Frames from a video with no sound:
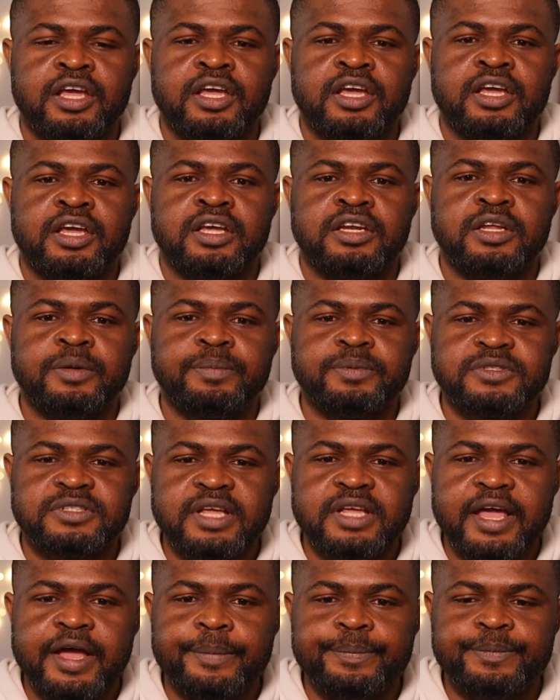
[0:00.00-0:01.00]
DPC
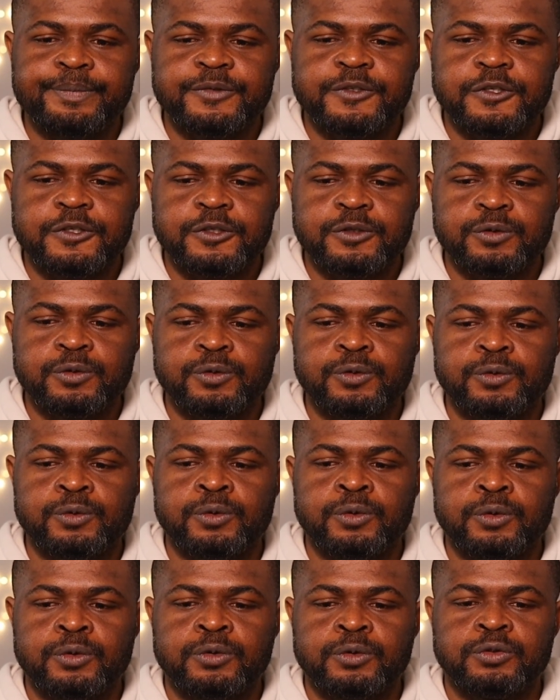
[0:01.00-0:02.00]
helps you
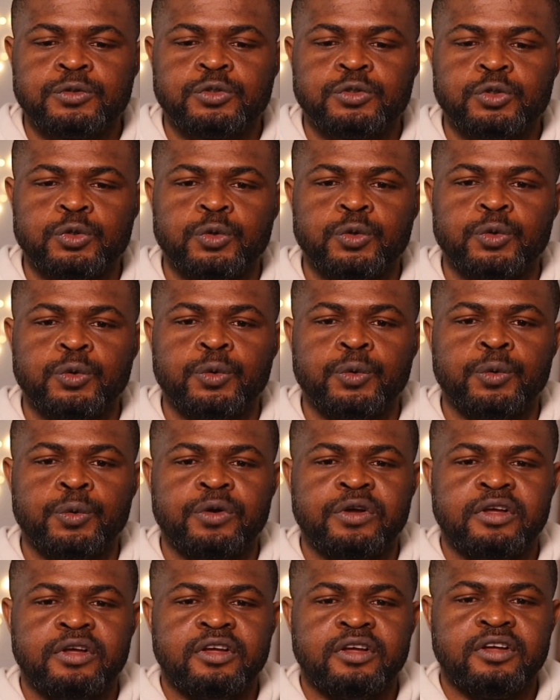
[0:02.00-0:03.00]
to
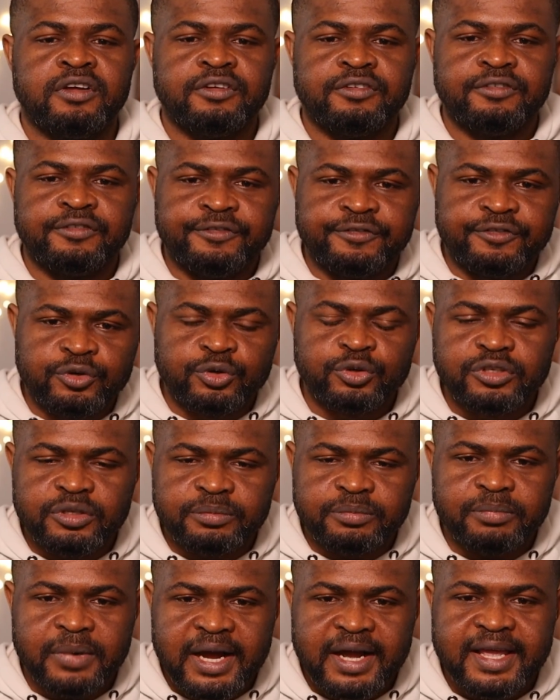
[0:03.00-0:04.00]
view the
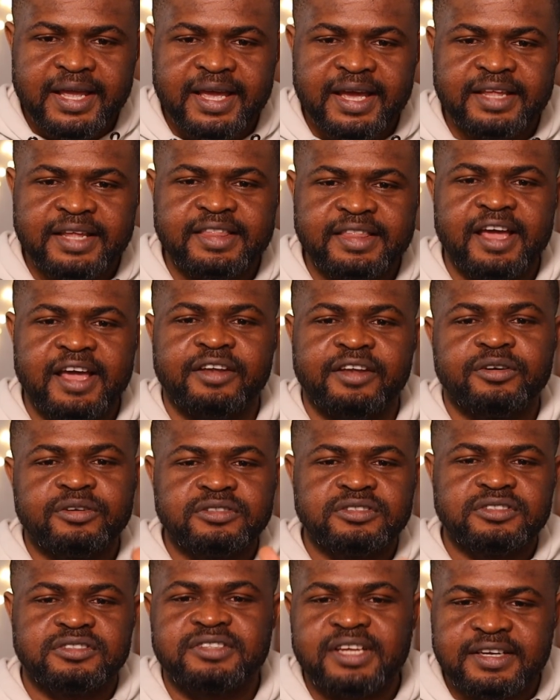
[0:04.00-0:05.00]
market and
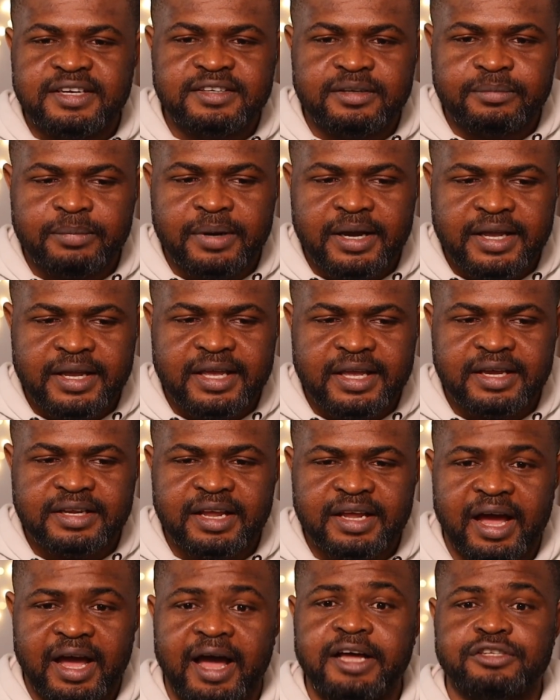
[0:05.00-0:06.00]
understand the market
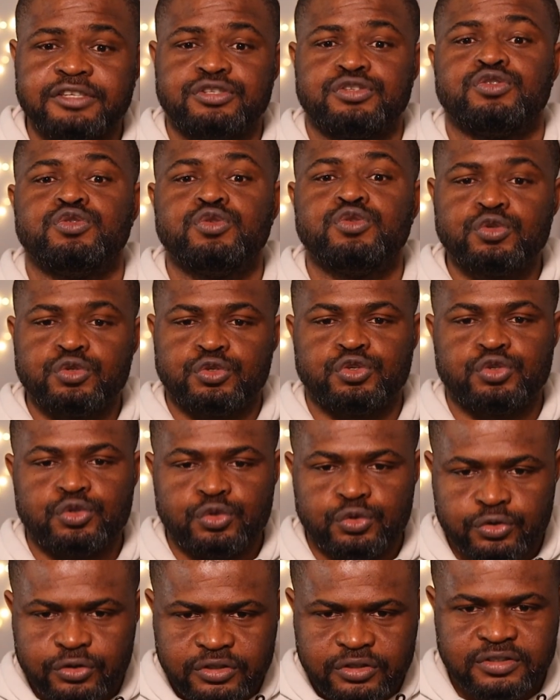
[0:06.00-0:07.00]
as you
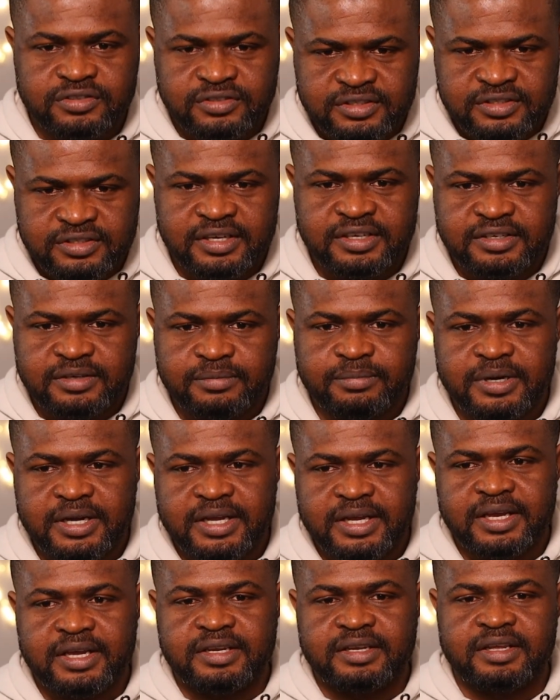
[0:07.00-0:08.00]
should understand the
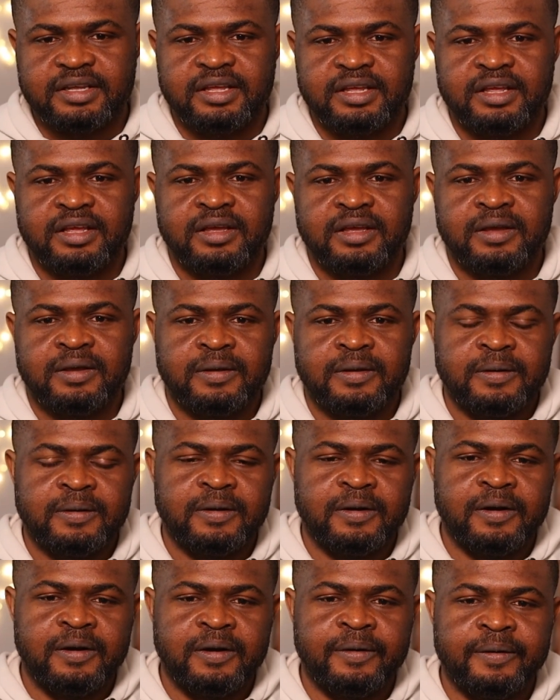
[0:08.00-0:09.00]
market.
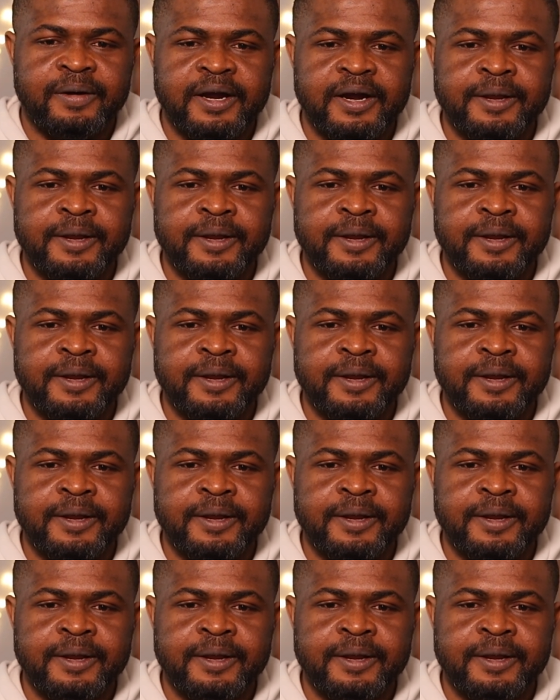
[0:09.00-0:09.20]
All right,